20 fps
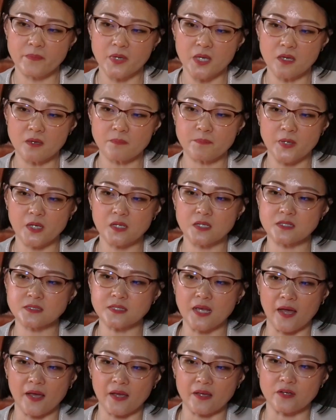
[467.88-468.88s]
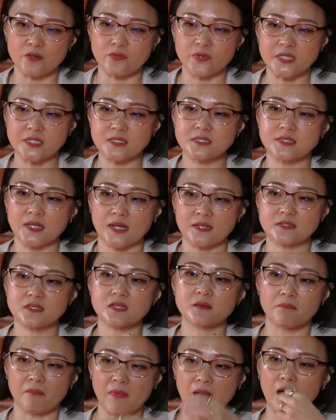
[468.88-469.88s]
me, because I already
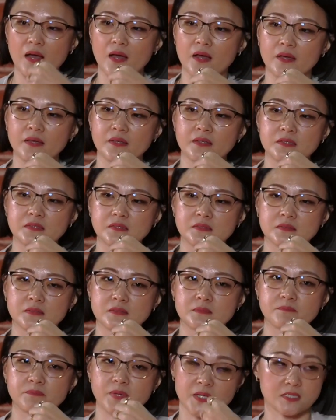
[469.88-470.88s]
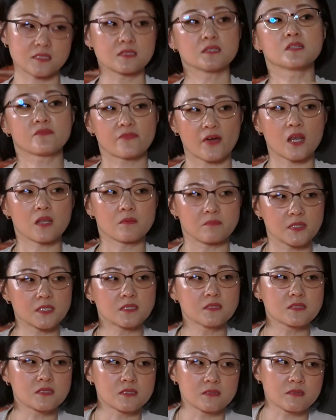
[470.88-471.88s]
started my personal
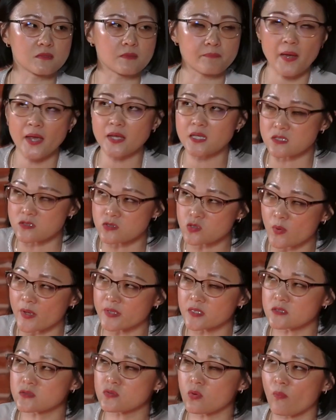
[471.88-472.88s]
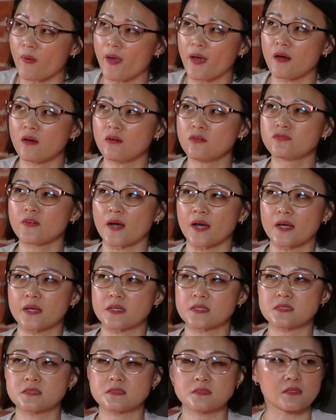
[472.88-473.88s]
development mm. back in 2012.
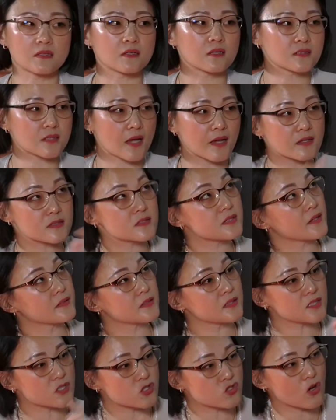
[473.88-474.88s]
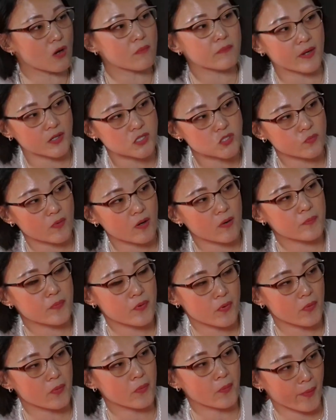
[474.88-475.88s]
I, like? I attended the John Maxwell
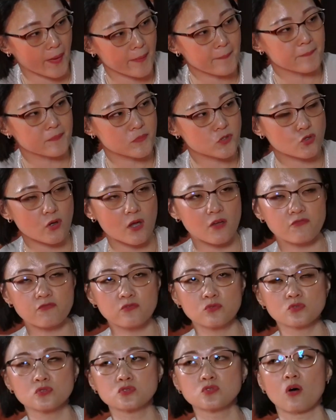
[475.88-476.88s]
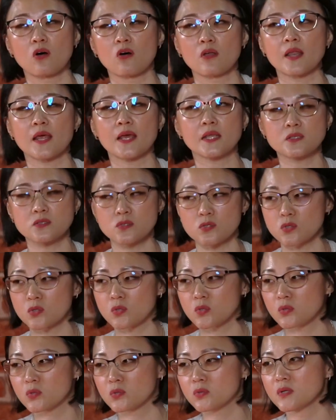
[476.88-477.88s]
program, mm, so I flew mm, yeah, I to
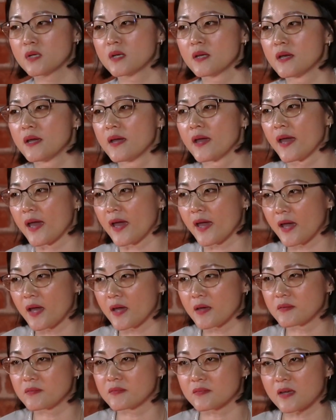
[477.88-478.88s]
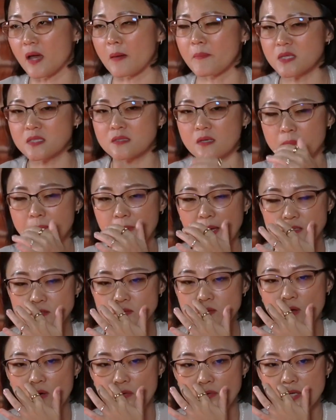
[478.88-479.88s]
Orlando. And okay, I mean, the
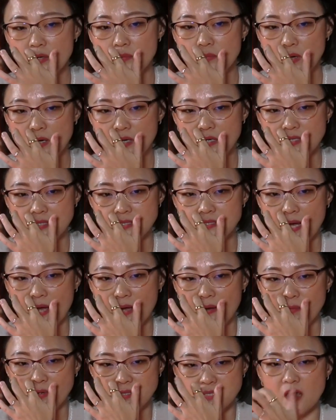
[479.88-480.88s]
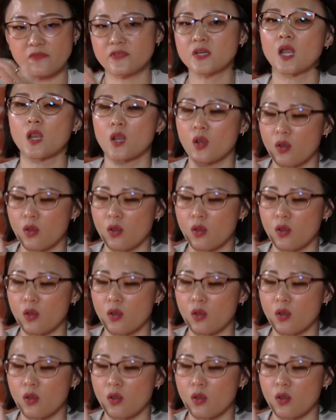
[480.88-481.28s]
backstory was I was having a